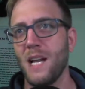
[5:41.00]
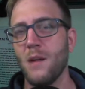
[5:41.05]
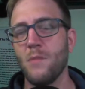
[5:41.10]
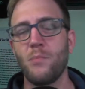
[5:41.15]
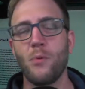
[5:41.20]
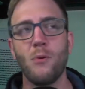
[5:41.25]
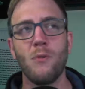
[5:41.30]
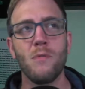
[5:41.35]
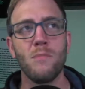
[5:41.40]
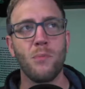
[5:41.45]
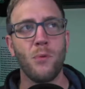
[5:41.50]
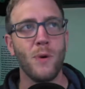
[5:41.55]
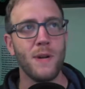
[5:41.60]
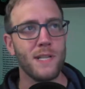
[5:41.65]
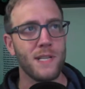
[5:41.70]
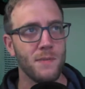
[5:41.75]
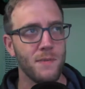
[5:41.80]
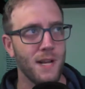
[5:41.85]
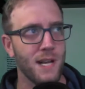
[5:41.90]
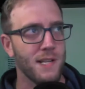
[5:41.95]
An important
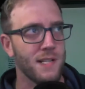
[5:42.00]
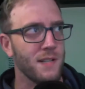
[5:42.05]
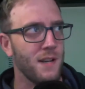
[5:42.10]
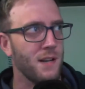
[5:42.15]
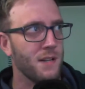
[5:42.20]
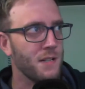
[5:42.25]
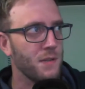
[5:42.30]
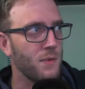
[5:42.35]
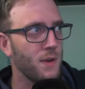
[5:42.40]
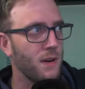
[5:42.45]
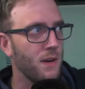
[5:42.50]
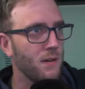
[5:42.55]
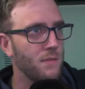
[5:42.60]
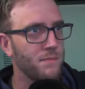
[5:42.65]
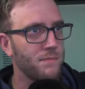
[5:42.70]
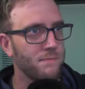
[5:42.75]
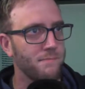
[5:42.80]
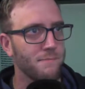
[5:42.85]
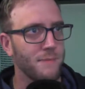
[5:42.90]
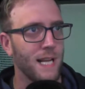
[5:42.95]
point, something I saw on
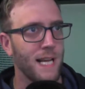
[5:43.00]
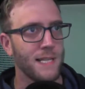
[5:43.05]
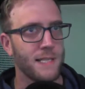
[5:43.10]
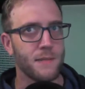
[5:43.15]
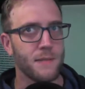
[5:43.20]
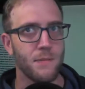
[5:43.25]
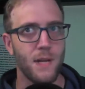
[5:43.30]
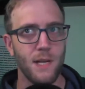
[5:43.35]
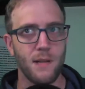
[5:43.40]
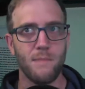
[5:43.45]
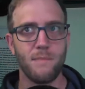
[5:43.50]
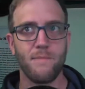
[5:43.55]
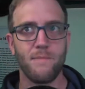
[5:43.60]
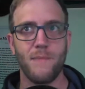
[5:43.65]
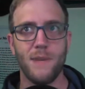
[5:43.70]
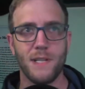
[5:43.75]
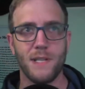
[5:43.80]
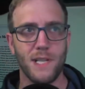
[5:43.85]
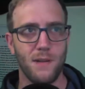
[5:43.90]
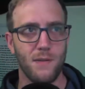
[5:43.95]
Twitter last week
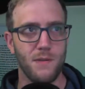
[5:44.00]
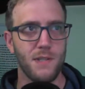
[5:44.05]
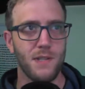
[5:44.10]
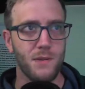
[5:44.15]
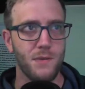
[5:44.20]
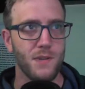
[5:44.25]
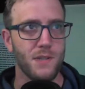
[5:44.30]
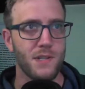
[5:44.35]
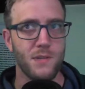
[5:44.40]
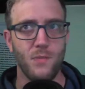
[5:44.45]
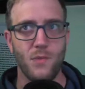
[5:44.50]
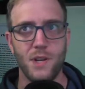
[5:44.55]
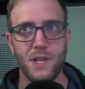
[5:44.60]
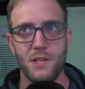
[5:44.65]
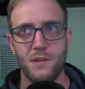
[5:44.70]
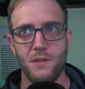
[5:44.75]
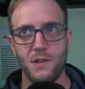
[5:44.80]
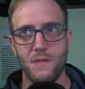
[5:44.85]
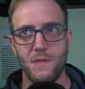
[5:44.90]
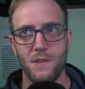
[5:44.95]
as I was doing some
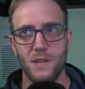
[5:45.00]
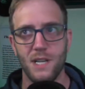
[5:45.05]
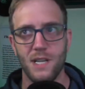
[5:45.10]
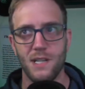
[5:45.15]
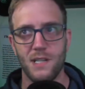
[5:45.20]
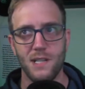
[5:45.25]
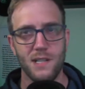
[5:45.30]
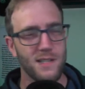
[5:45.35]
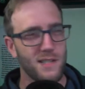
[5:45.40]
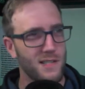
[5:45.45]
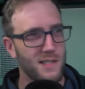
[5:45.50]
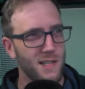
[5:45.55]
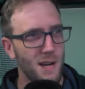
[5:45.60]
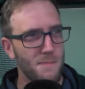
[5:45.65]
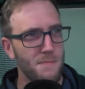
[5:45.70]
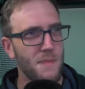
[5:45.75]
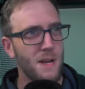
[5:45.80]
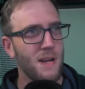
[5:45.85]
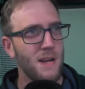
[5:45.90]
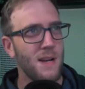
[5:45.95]
research for this, is
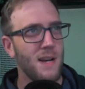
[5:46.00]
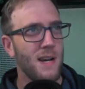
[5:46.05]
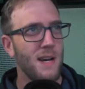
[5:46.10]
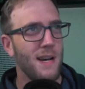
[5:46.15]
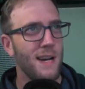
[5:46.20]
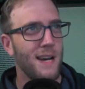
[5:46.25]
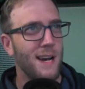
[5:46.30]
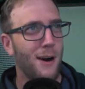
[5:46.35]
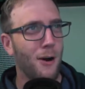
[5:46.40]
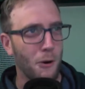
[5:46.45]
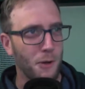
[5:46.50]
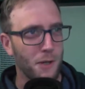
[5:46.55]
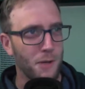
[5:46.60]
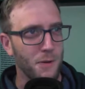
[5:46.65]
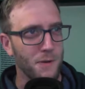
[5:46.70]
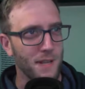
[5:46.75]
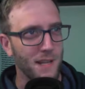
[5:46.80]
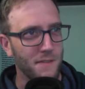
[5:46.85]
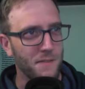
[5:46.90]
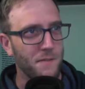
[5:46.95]
some
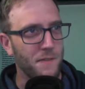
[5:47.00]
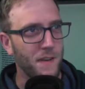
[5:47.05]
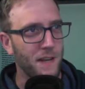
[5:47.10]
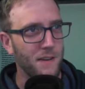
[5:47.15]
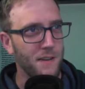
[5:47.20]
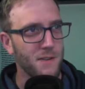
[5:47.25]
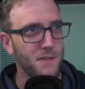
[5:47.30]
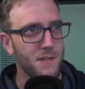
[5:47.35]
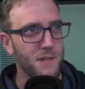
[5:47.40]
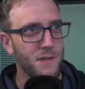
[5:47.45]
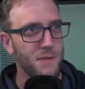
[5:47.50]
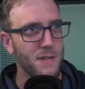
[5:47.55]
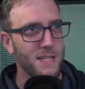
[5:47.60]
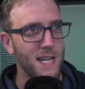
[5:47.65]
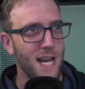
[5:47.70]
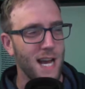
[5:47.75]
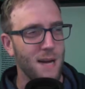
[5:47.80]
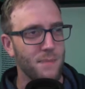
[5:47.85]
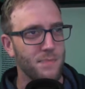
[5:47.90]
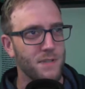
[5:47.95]
argue that failure to
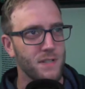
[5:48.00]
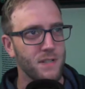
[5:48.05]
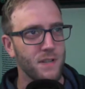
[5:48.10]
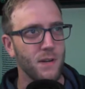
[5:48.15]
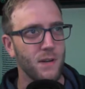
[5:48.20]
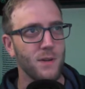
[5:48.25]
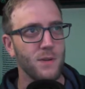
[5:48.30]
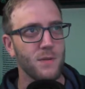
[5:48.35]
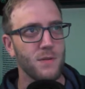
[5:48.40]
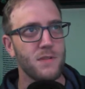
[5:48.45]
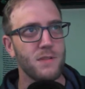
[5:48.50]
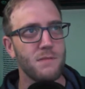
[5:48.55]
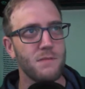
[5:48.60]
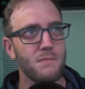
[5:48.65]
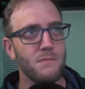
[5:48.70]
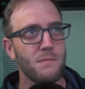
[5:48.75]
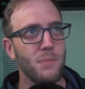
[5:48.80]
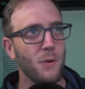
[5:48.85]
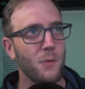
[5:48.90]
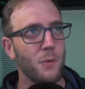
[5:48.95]
adapt goes
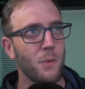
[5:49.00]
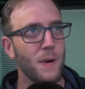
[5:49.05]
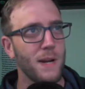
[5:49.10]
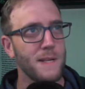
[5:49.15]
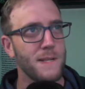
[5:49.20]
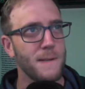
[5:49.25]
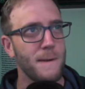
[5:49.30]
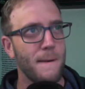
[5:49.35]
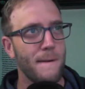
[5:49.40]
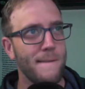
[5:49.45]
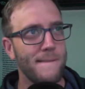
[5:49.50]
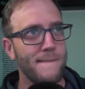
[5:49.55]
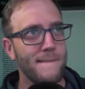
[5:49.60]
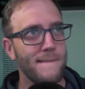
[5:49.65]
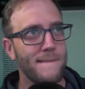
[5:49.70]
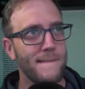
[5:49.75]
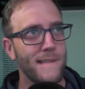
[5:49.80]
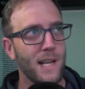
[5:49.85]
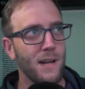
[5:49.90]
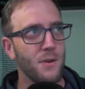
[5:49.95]
both ways.
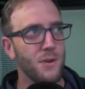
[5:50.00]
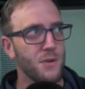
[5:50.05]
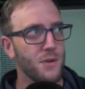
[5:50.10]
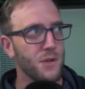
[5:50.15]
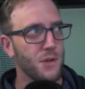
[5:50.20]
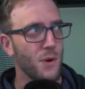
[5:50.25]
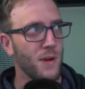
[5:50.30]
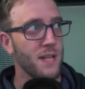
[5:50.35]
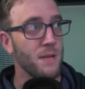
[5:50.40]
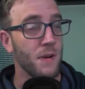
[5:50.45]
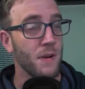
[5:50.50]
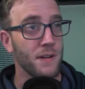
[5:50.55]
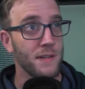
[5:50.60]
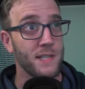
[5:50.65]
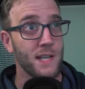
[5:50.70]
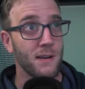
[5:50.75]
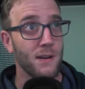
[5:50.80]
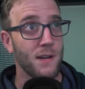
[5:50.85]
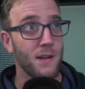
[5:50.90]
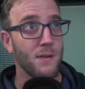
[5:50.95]
You know, you join the
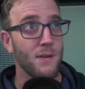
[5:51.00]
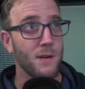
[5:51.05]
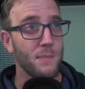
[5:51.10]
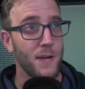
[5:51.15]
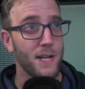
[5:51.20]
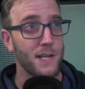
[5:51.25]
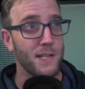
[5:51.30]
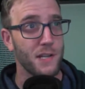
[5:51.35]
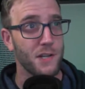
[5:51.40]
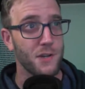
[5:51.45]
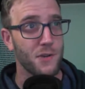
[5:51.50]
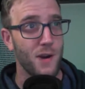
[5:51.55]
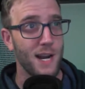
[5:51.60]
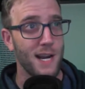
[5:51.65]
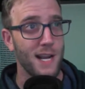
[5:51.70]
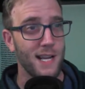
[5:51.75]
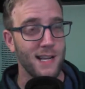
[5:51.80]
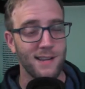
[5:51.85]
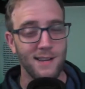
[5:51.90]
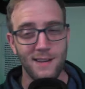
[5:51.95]
military, you're in basic
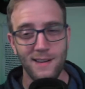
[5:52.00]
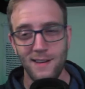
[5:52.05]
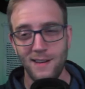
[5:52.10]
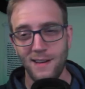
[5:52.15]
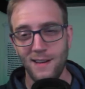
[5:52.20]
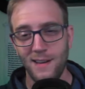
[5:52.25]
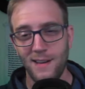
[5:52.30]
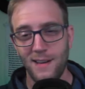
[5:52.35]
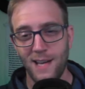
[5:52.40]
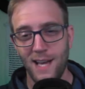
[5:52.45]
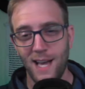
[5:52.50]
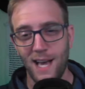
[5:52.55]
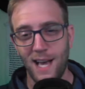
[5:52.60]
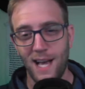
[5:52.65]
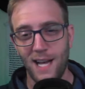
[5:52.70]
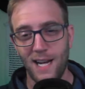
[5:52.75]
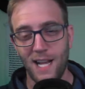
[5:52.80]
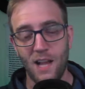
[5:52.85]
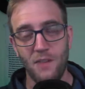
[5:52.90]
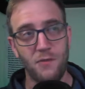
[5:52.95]
training,
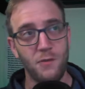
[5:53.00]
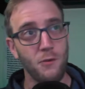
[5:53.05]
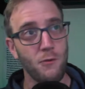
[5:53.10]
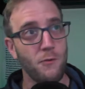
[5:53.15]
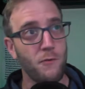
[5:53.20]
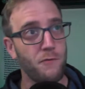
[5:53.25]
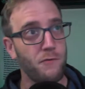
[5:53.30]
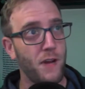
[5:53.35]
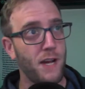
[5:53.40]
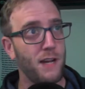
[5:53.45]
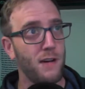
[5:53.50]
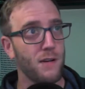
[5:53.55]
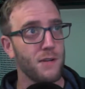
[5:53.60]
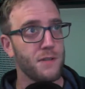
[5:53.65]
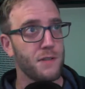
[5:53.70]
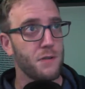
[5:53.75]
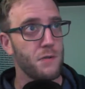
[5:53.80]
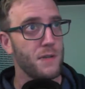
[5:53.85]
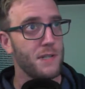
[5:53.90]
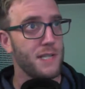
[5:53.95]
and if you
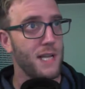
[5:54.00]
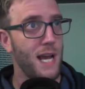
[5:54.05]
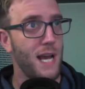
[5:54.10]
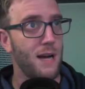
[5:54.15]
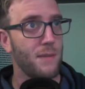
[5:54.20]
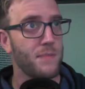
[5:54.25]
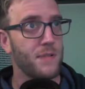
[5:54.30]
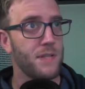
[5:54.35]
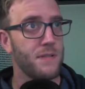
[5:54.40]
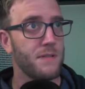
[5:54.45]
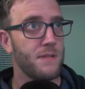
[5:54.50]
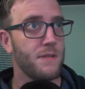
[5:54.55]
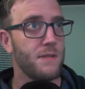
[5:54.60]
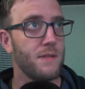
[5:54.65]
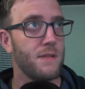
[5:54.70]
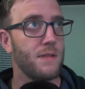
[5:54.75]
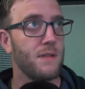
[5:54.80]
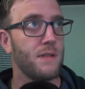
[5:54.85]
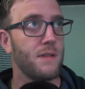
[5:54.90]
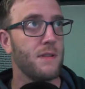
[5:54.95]
fail to adapt,
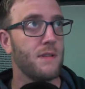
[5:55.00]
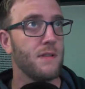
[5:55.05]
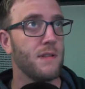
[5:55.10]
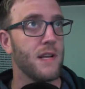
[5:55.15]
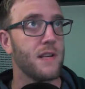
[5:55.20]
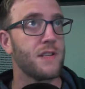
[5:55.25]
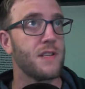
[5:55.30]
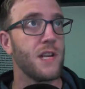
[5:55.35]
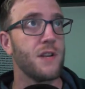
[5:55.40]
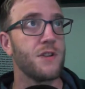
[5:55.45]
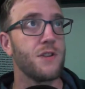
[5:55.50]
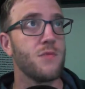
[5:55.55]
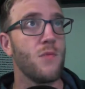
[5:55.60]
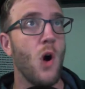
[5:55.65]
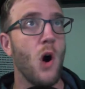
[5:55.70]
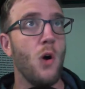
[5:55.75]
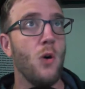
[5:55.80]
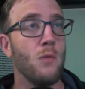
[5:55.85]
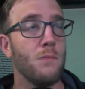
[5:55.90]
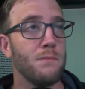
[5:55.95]
they send
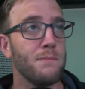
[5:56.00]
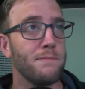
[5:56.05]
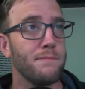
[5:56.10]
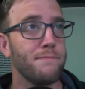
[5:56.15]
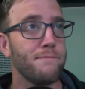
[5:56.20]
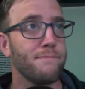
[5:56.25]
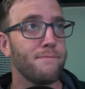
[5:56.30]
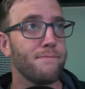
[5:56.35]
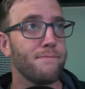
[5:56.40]
you home.